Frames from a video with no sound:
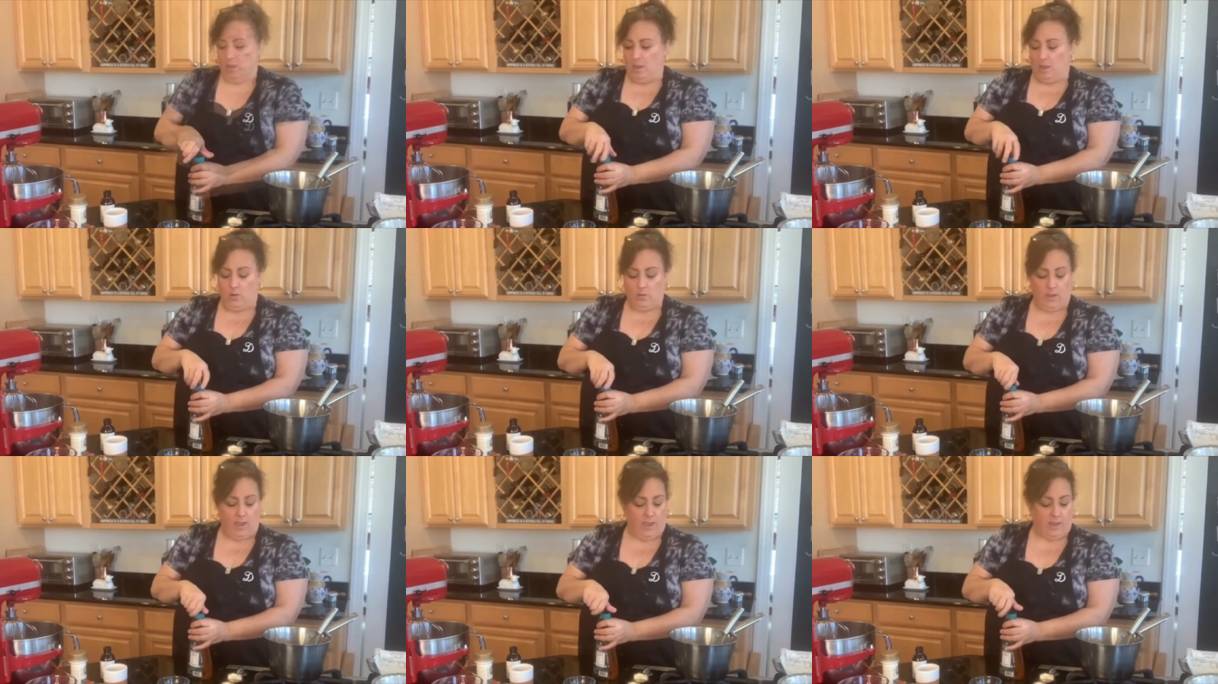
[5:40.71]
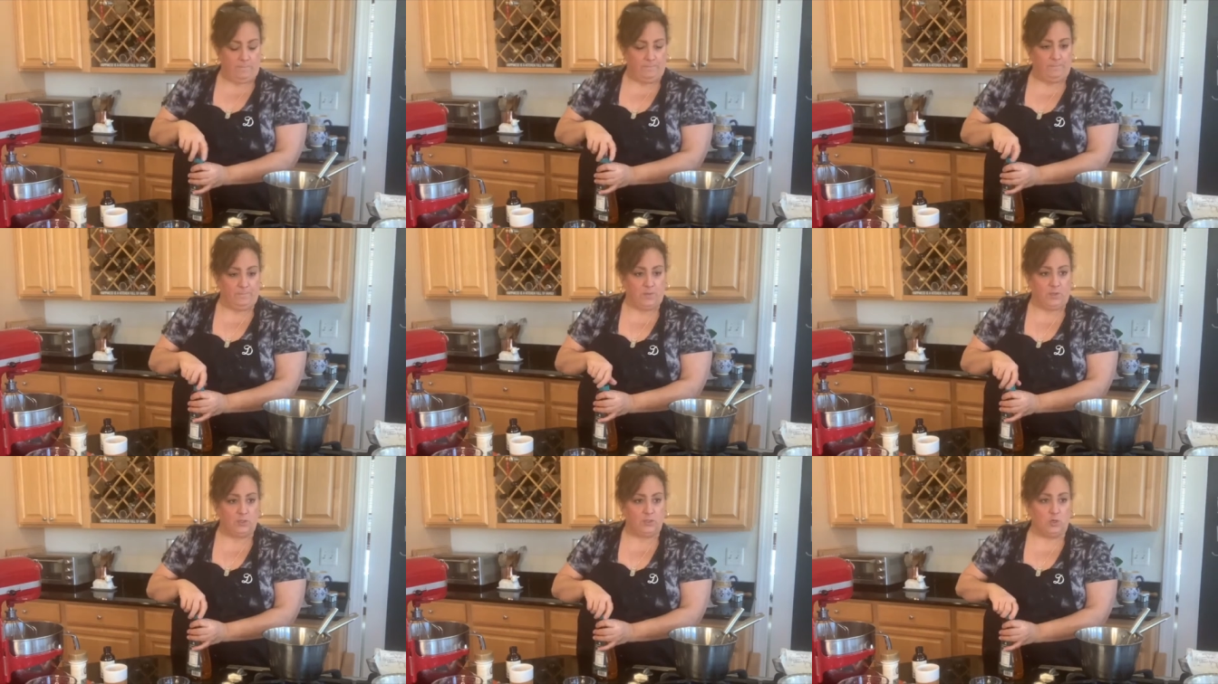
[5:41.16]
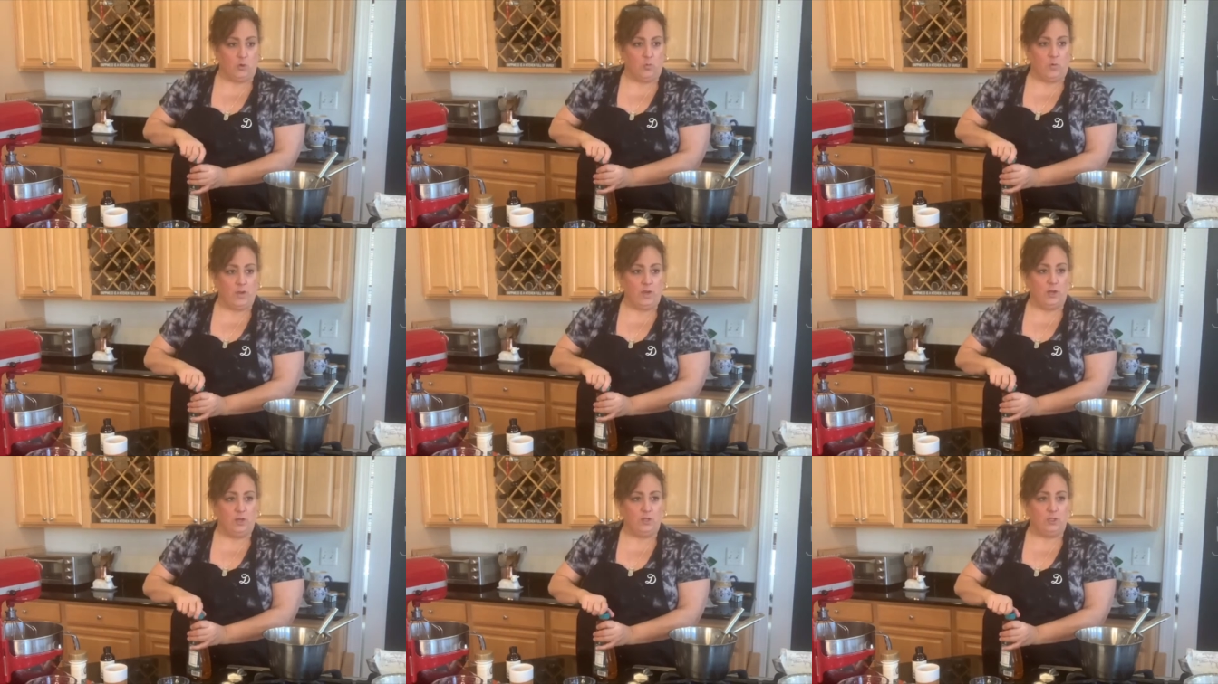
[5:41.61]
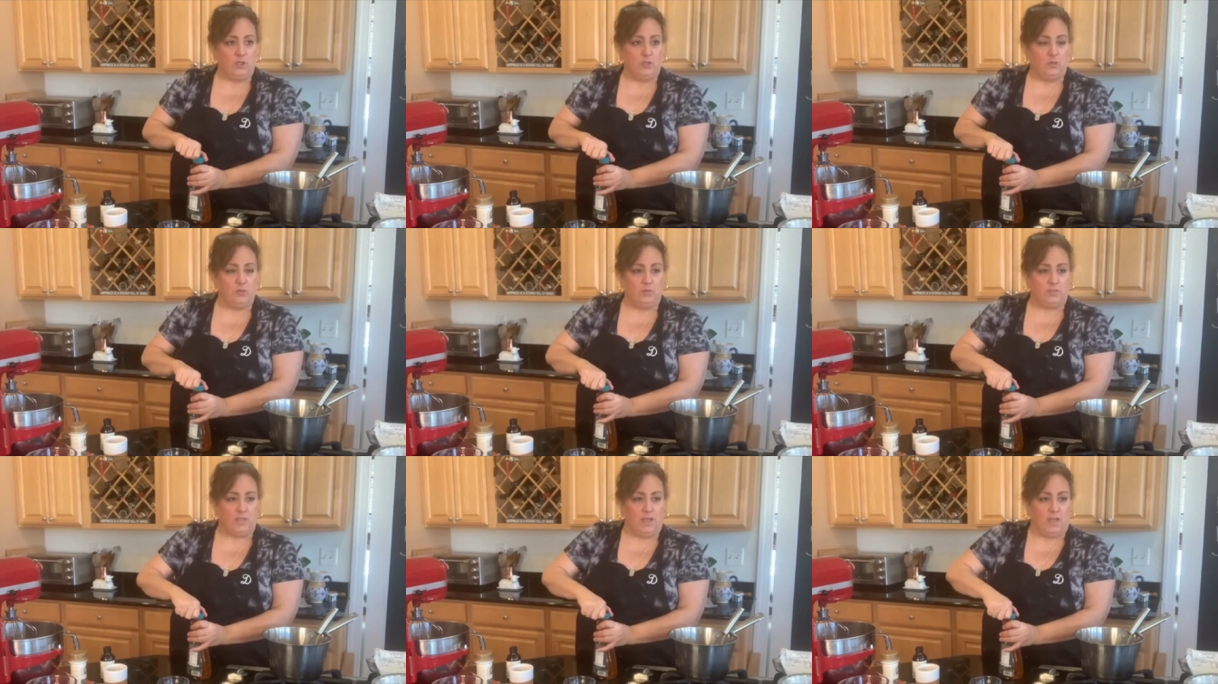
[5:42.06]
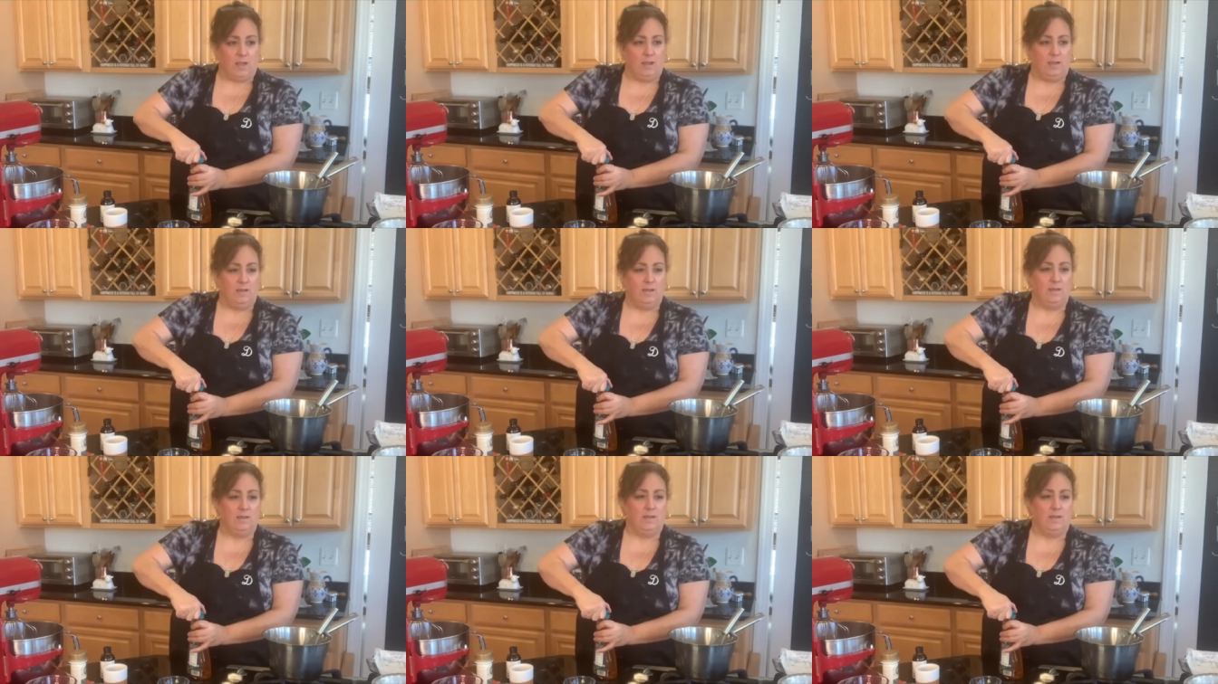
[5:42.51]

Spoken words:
Okay, so we are using